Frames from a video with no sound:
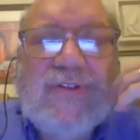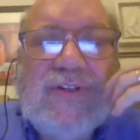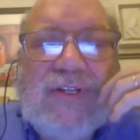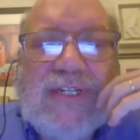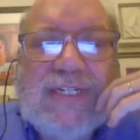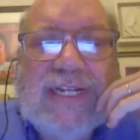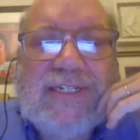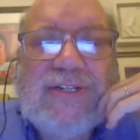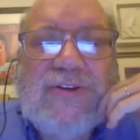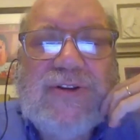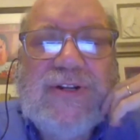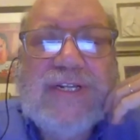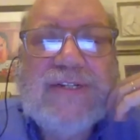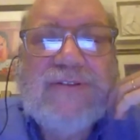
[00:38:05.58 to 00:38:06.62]
is as
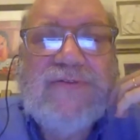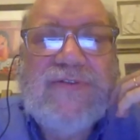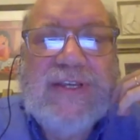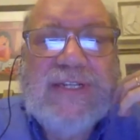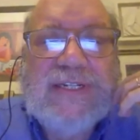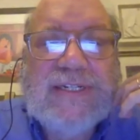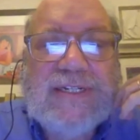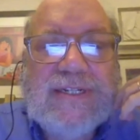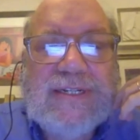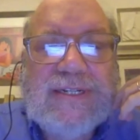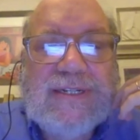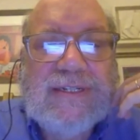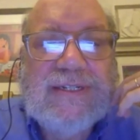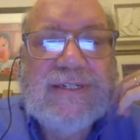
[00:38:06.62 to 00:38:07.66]
good as a feast.
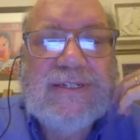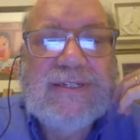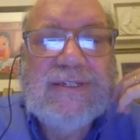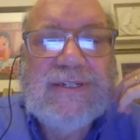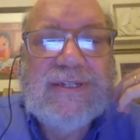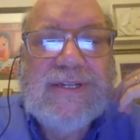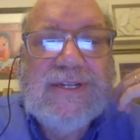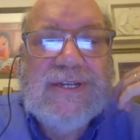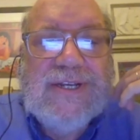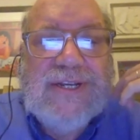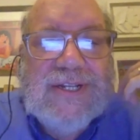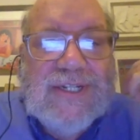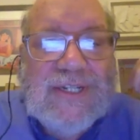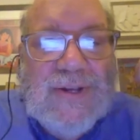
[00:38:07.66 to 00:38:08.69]

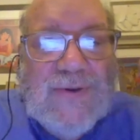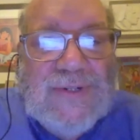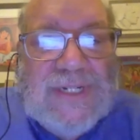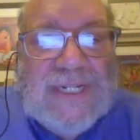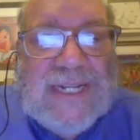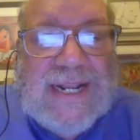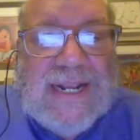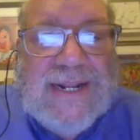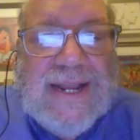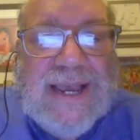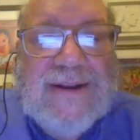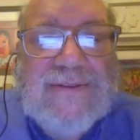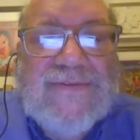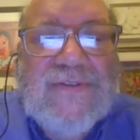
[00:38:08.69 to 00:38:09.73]
So sit at
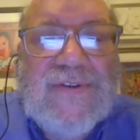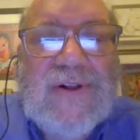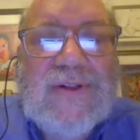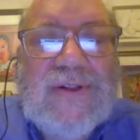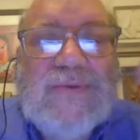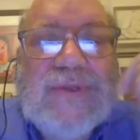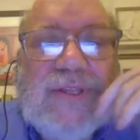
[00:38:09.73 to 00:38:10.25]
nightfall with